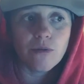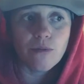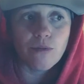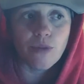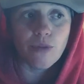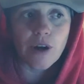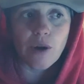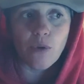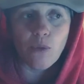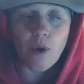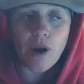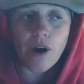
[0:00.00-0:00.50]

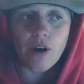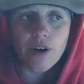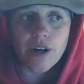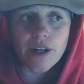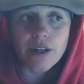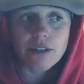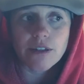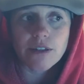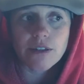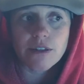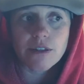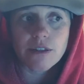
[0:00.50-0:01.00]
bring
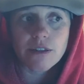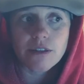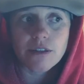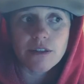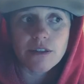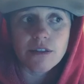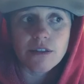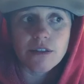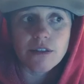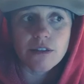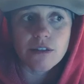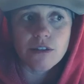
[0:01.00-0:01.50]
awareness
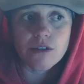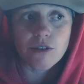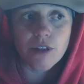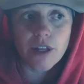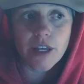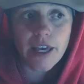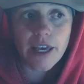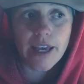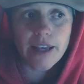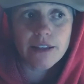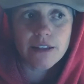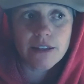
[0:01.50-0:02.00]
to
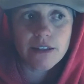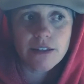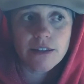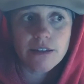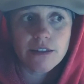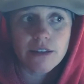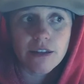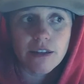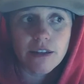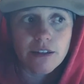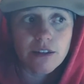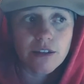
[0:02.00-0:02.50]
the
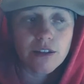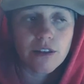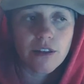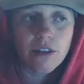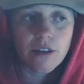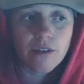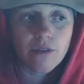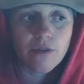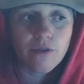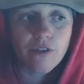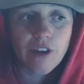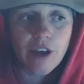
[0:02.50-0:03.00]
cases and to
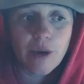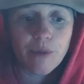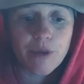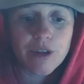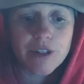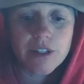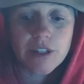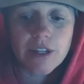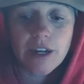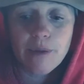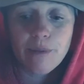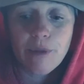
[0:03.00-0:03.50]
the
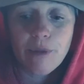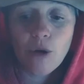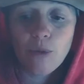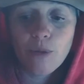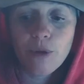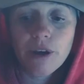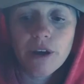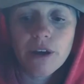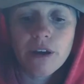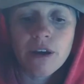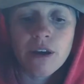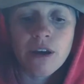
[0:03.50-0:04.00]
families that I'm
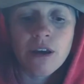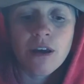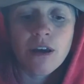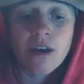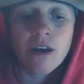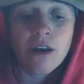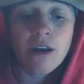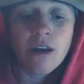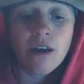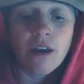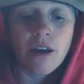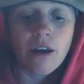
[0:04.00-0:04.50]
helping.
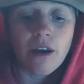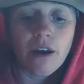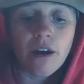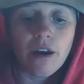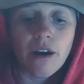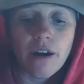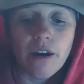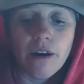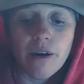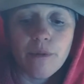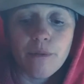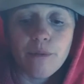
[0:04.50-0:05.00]

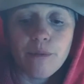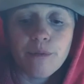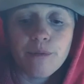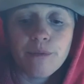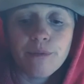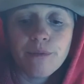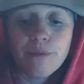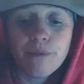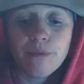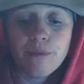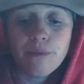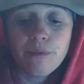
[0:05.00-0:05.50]

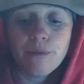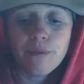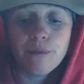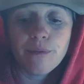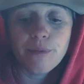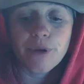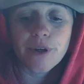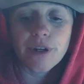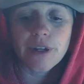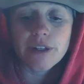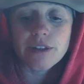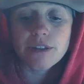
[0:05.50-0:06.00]

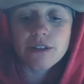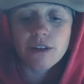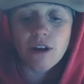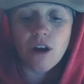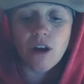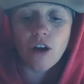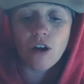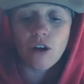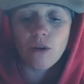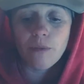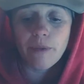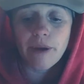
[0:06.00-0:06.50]
But it's
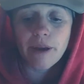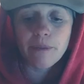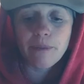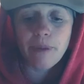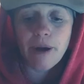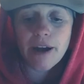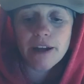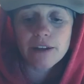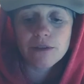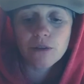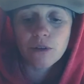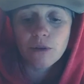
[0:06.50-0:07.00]
all made
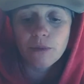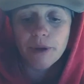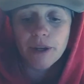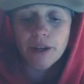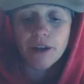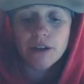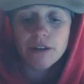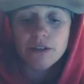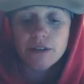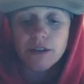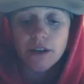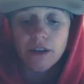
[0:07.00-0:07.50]
possible
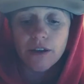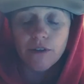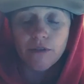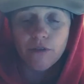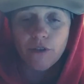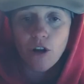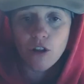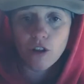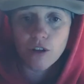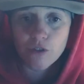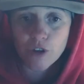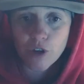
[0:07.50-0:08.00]
because of
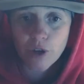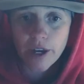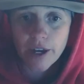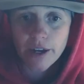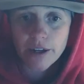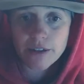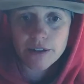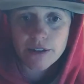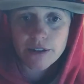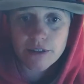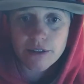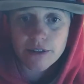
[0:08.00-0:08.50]
all of you
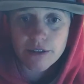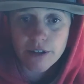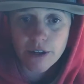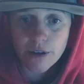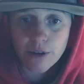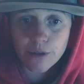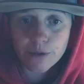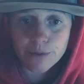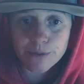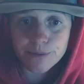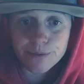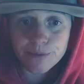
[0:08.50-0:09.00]
guys.
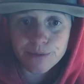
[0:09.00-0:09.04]
So